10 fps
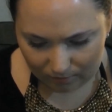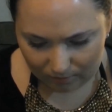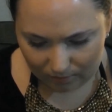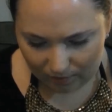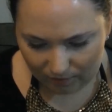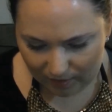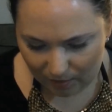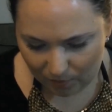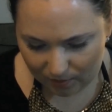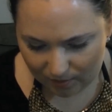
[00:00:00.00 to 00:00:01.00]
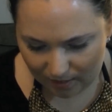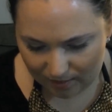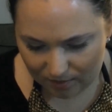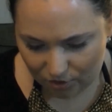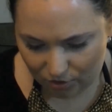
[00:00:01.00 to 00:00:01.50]
If anyone has
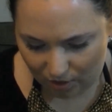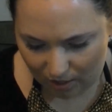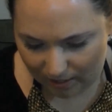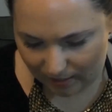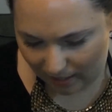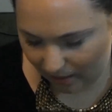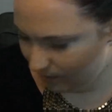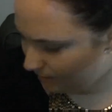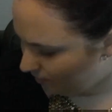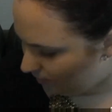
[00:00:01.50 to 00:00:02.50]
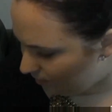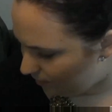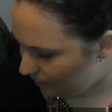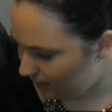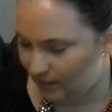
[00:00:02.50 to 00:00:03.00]
tried out the
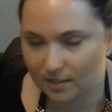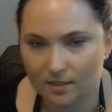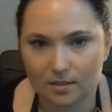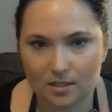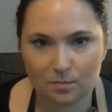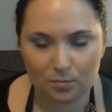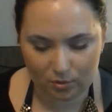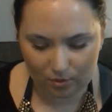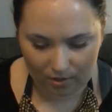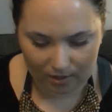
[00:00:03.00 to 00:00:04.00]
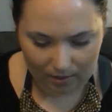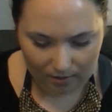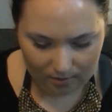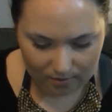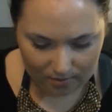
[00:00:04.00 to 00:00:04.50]
Essence
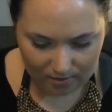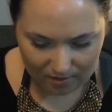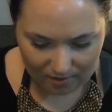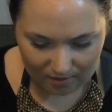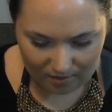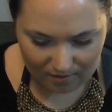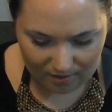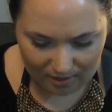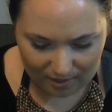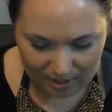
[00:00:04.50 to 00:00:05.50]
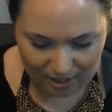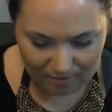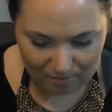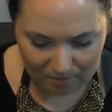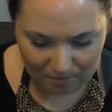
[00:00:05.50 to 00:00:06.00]
products,
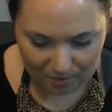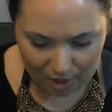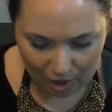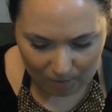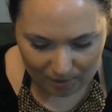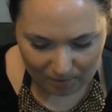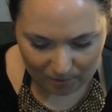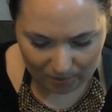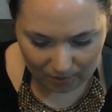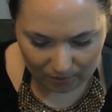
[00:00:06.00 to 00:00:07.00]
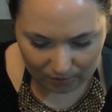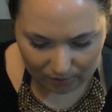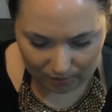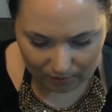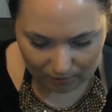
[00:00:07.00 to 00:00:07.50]
comment
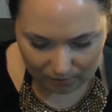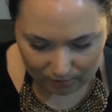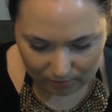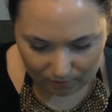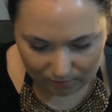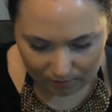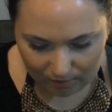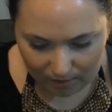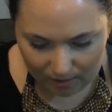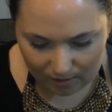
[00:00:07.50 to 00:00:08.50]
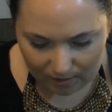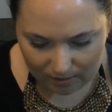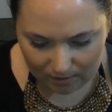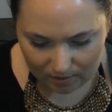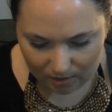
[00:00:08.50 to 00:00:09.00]
below and
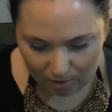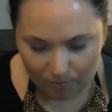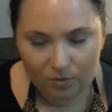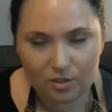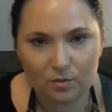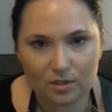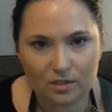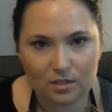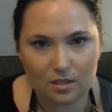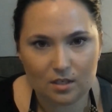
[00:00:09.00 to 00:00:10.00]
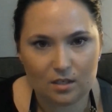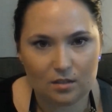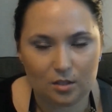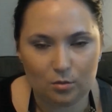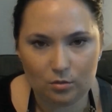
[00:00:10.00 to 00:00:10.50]
tell me which ones are
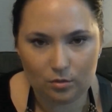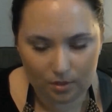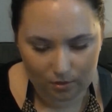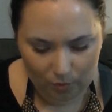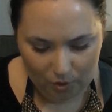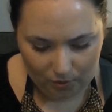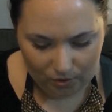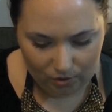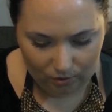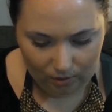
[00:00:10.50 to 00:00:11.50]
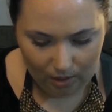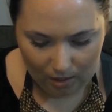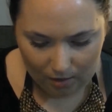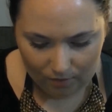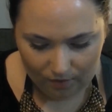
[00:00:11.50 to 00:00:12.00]
good and which ones you
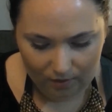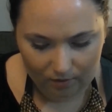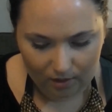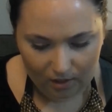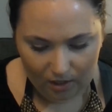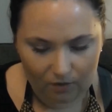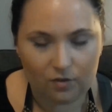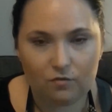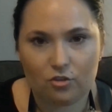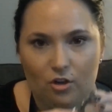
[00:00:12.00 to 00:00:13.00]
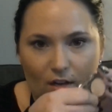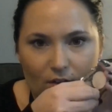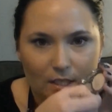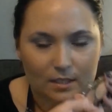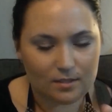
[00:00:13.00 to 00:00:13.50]
love and if you've tried the
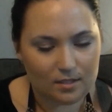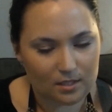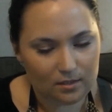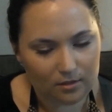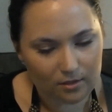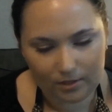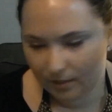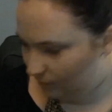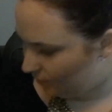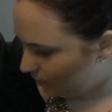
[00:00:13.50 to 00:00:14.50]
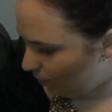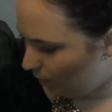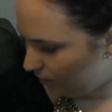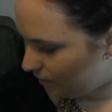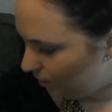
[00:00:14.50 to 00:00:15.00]
concealer and if it's
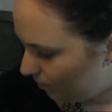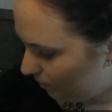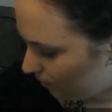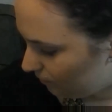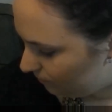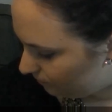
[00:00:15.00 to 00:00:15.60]
awesome and